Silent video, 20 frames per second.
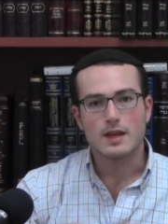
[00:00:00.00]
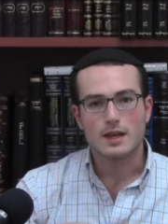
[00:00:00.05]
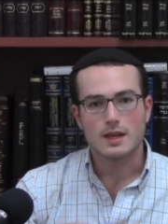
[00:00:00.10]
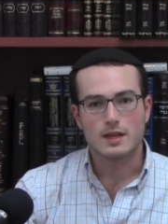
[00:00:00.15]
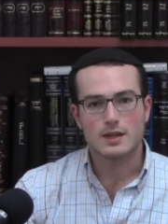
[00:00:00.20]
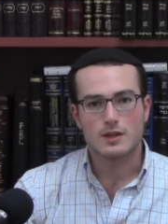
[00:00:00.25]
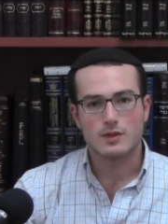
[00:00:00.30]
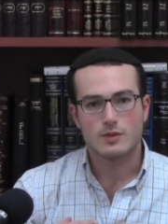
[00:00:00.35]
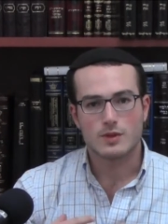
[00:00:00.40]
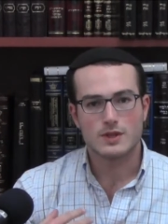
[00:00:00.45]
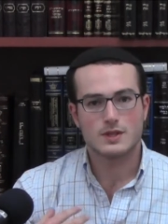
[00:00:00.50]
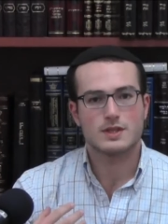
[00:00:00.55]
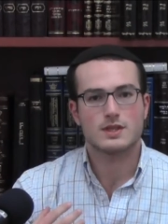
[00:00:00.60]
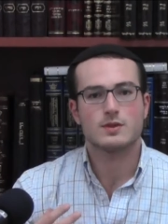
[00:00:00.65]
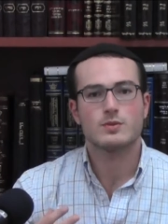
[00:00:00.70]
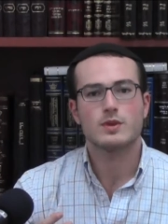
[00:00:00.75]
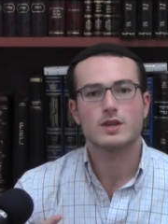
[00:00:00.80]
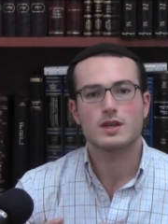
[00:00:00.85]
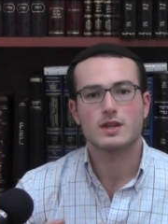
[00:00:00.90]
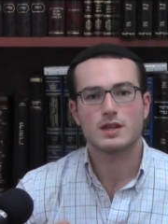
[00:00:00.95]
And the
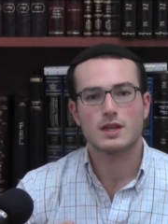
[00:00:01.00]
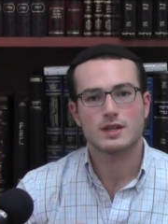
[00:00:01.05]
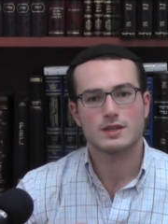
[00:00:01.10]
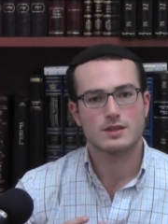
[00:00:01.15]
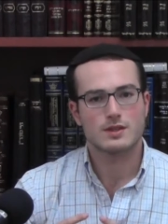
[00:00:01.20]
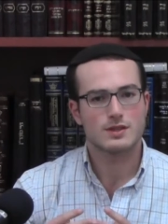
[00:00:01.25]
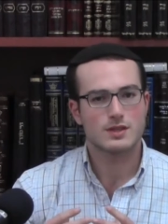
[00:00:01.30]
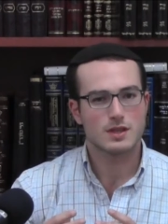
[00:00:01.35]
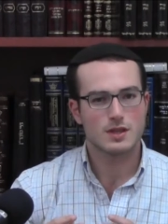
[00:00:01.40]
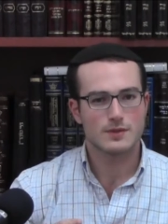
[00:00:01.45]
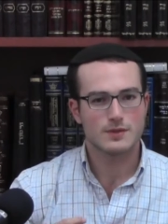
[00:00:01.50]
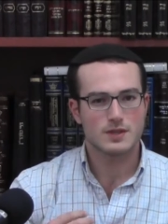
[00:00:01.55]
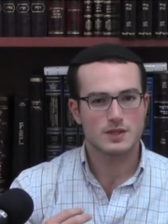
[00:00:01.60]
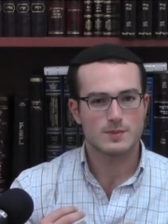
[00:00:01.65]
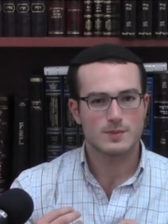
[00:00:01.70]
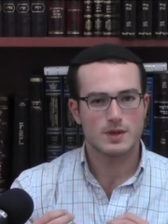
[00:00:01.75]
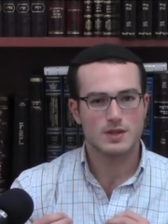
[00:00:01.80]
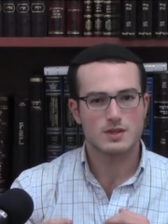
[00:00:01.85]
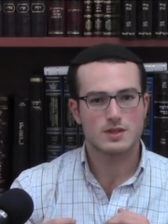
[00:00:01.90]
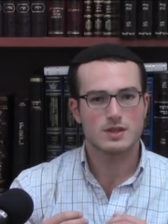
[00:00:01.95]
reason we connect ourselves
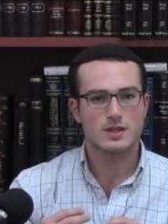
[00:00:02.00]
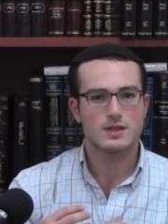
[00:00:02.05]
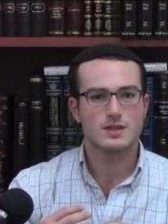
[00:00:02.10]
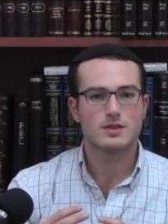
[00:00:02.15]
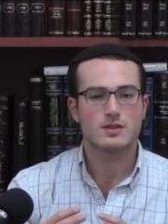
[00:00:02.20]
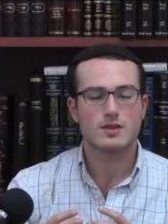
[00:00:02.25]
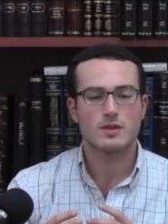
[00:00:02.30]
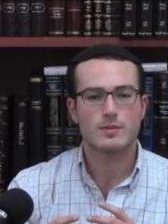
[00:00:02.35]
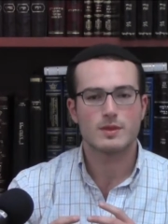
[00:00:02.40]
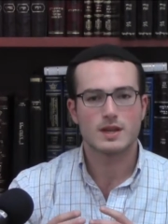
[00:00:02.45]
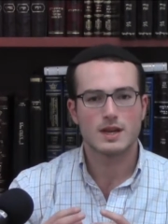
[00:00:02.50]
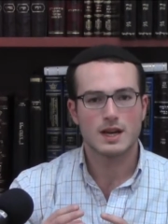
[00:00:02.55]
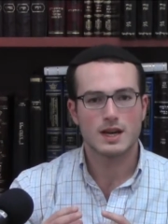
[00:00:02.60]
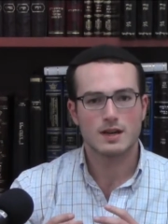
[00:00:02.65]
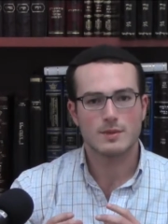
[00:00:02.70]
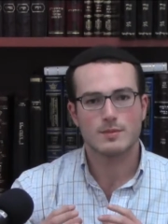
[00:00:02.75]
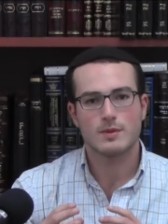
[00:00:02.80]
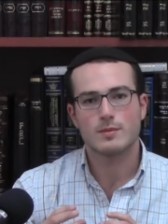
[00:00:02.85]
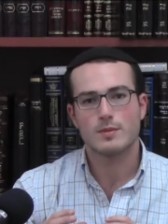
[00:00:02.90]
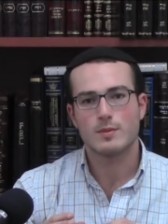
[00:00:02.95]
especially to Rabbi
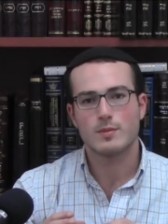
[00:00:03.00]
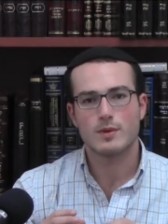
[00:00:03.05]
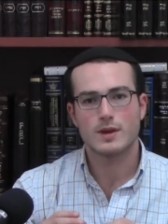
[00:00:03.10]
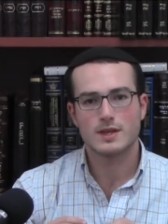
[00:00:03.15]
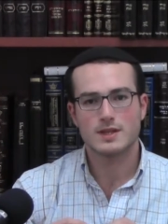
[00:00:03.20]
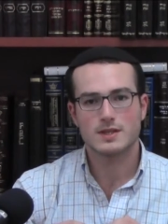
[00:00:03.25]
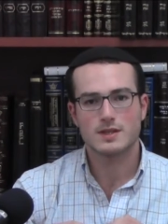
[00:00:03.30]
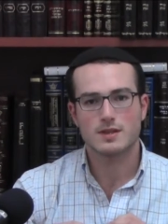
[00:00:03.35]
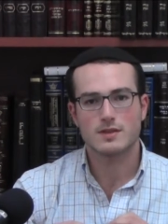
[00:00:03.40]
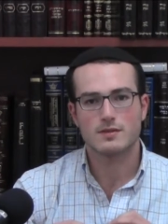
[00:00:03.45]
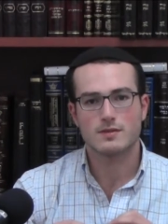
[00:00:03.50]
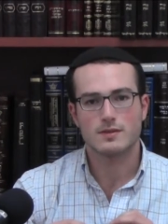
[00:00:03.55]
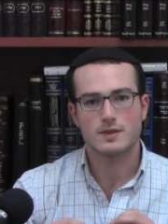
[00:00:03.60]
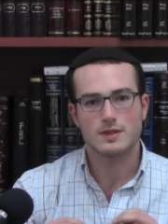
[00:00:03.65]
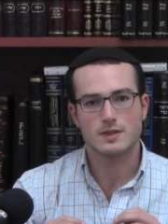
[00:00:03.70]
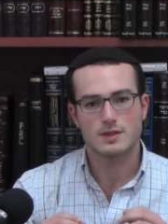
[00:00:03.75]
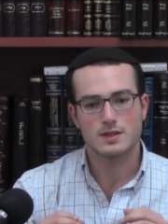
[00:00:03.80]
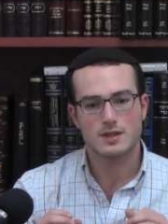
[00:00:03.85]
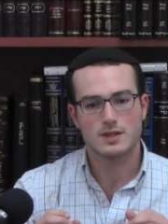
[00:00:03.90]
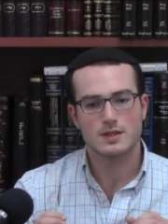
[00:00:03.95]
Nachman Mibreslev
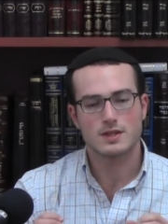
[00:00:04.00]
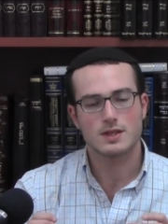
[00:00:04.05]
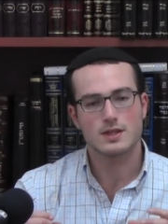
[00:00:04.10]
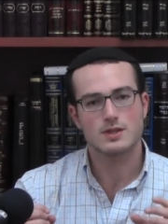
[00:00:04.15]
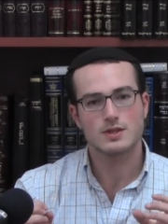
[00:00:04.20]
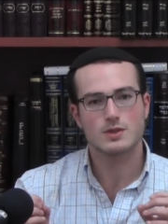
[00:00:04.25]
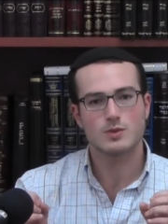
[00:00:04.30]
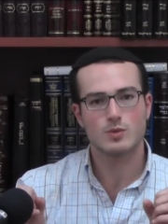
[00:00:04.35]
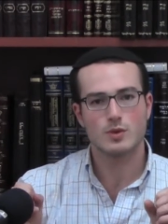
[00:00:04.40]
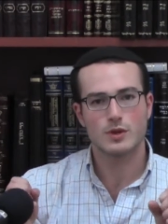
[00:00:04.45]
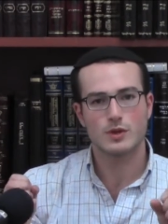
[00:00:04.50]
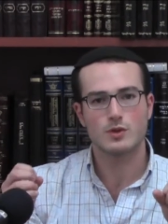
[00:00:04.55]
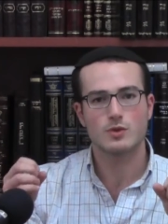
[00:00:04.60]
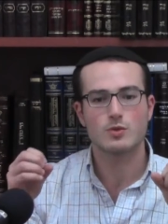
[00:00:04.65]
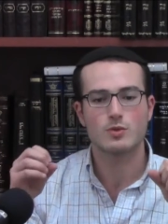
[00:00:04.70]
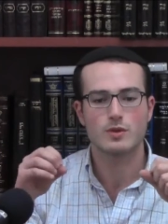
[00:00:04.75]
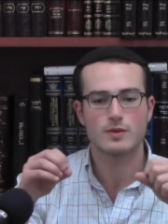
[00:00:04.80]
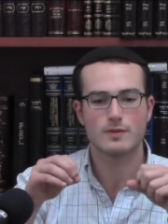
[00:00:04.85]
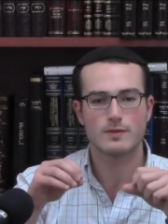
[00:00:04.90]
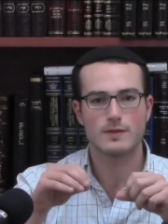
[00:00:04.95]
is because he's the one
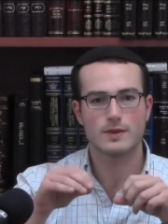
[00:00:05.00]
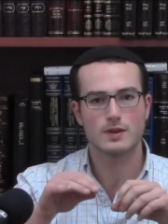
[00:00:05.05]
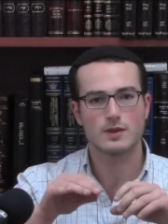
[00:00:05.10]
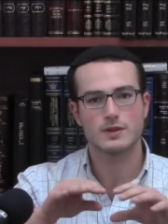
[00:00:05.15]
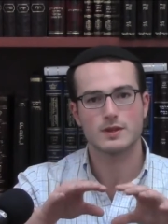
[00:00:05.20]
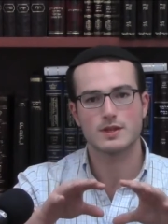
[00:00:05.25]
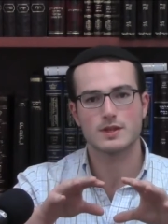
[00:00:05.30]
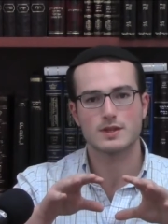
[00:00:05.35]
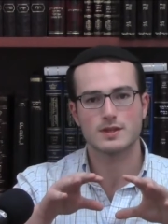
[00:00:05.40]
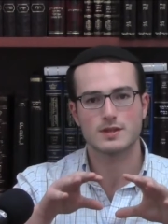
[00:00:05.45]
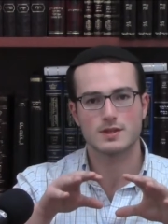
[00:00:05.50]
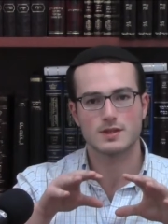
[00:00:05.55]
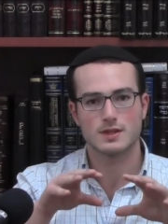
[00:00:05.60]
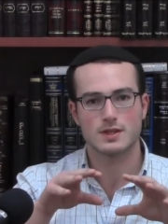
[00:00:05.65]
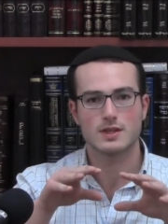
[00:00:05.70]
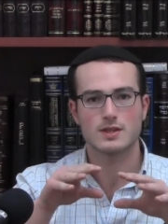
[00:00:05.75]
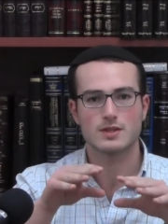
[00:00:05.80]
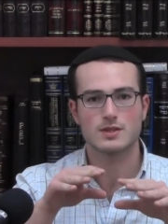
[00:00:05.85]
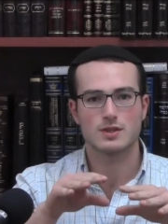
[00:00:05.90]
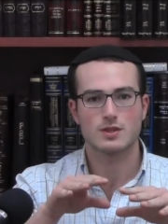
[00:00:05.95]
who revealed this
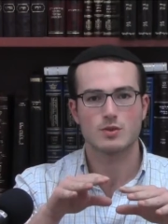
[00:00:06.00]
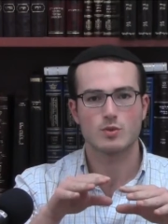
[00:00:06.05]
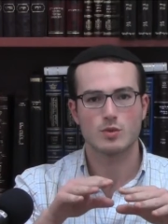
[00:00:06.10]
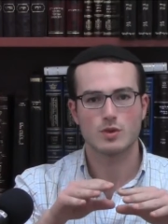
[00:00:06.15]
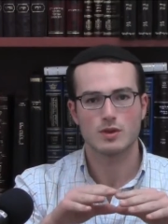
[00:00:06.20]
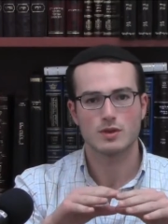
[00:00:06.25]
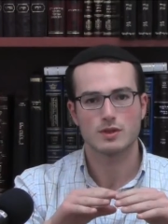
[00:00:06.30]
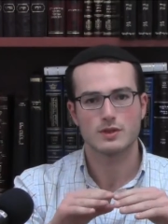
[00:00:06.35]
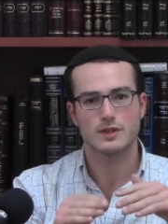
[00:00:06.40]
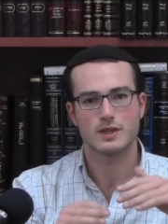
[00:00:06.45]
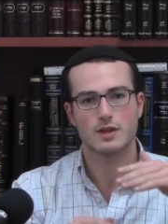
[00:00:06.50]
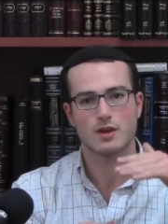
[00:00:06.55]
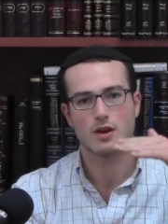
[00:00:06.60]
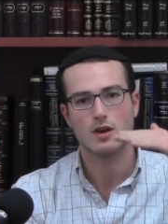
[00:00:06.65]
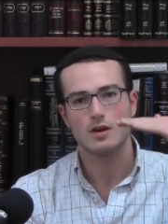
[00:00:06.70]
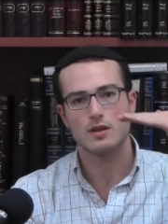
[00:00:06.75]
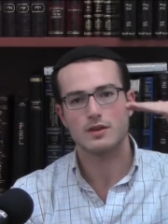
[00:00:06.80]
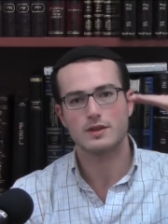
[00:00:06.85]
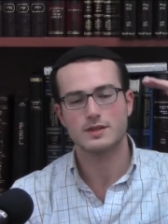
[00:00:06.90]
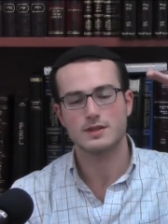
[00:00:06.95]
into the world, and
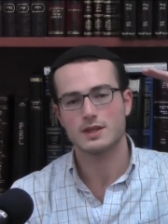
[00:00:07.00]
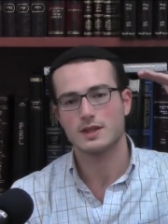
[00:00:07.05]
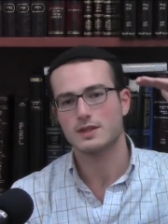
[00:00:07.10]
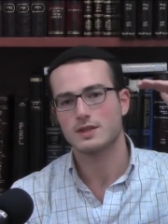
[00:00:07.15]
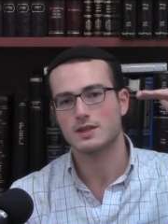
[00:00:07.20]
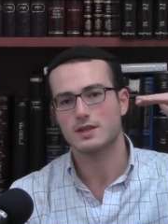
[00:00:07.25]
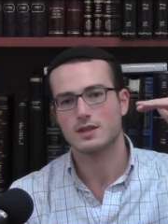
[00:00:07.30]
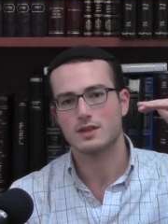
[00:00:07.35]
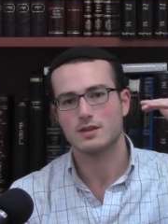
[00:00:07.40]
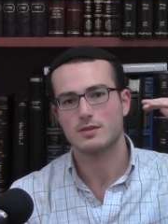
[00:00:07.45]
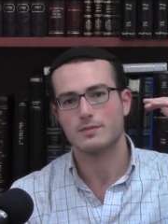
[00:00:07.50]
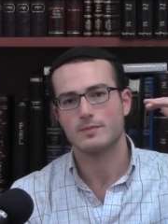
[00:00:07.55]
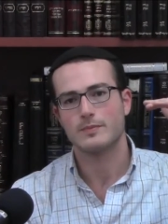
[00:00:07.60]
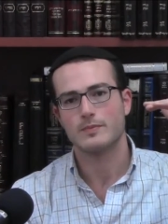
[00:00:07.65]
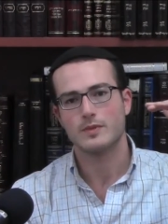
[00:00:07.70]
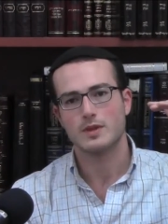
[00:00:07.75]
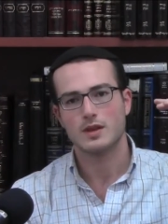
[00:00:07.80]
all the tzaddikim